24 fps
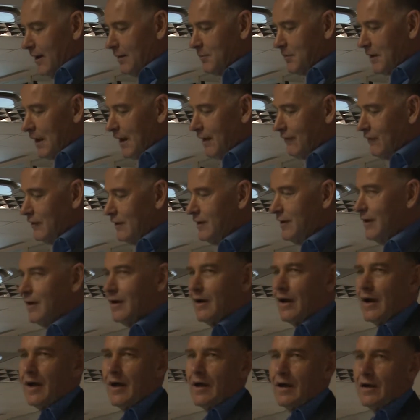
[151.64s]
Gavin,
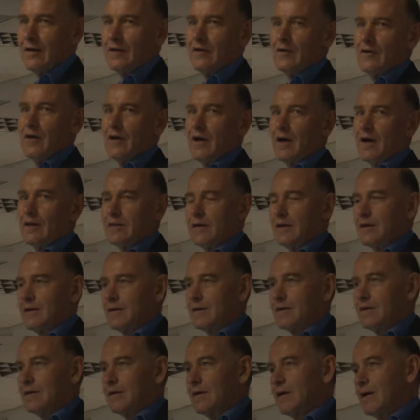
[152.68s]
I think
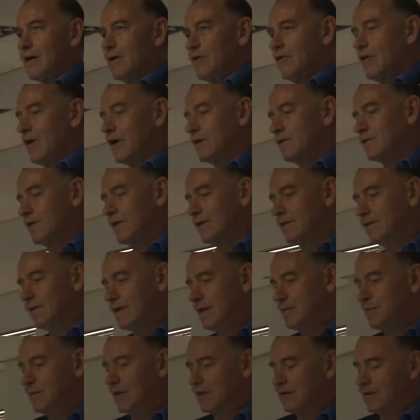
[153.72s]
a rock star
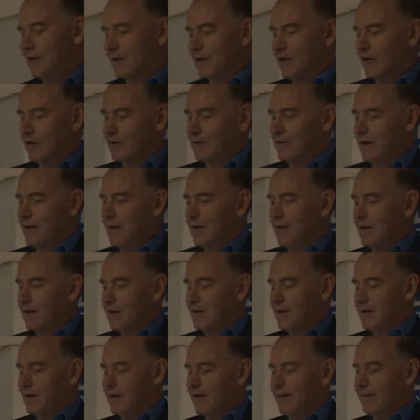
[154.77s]
team that they got there,
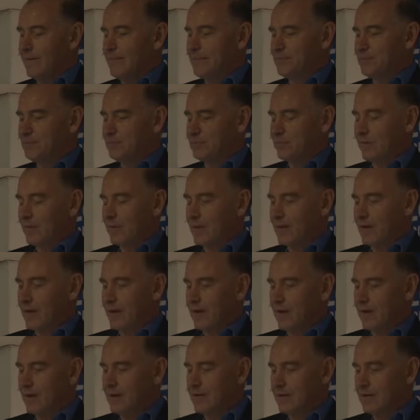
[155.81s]

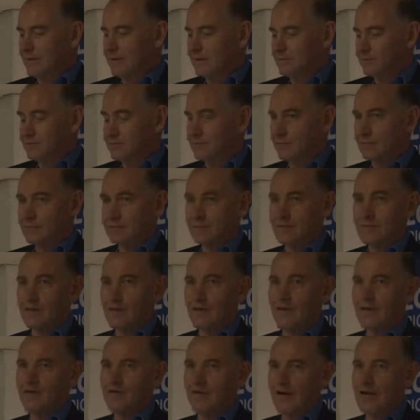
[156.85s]
and
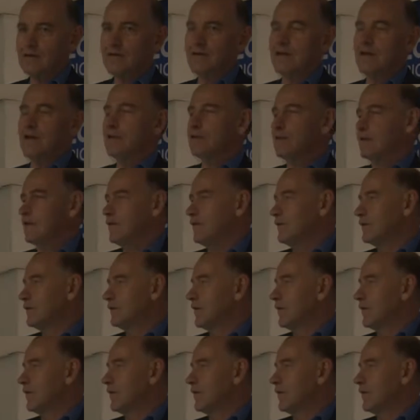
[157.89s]
fascinating use